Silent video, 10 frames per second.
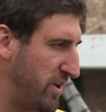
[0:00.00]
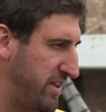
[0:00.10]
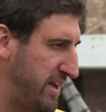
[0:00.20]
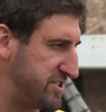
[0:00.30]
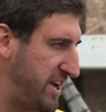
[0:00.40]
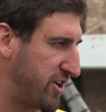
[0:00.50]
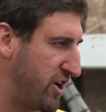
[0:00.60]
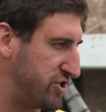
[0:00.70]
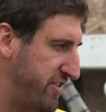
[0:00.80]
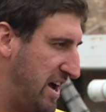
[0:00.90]
whether that's head
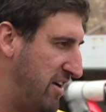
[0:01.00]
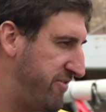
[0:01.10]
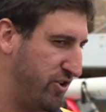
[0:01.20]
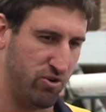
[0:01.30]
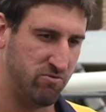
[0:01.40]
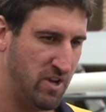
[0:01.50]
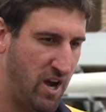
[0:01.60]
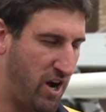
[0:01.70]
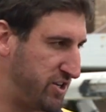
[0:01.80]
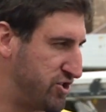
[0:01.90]
coach of an AFL,
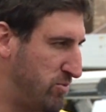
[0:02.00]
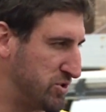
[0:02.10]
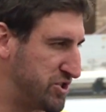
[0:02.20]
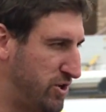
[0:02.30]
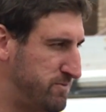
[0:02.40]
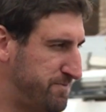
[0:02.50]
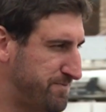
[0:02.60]
only time will tell.